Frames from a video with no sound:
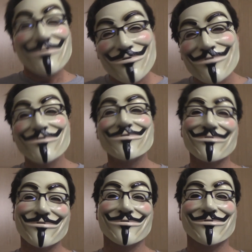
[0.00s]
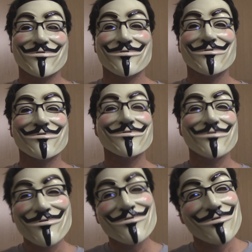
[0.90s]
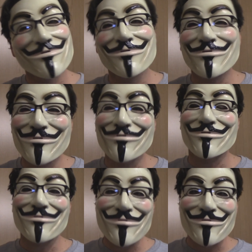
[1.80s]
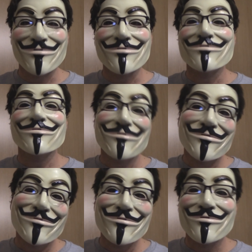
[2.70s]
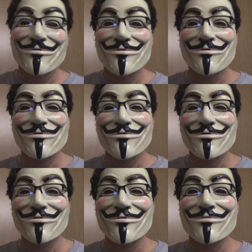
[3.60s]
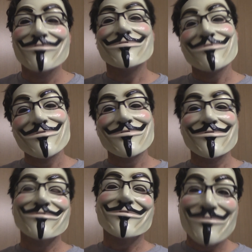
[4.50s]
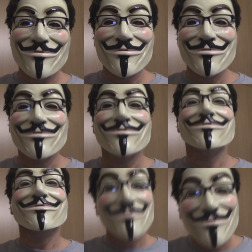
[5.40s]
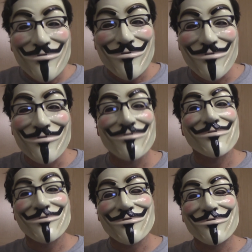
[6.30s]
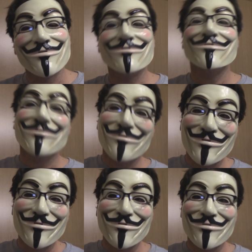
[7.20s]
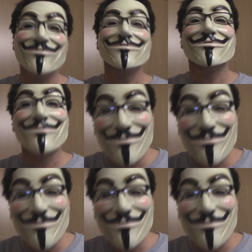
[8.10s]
any redress, then you're in serious trouble as a nation. The American government, The government I'm talking about, not the people, the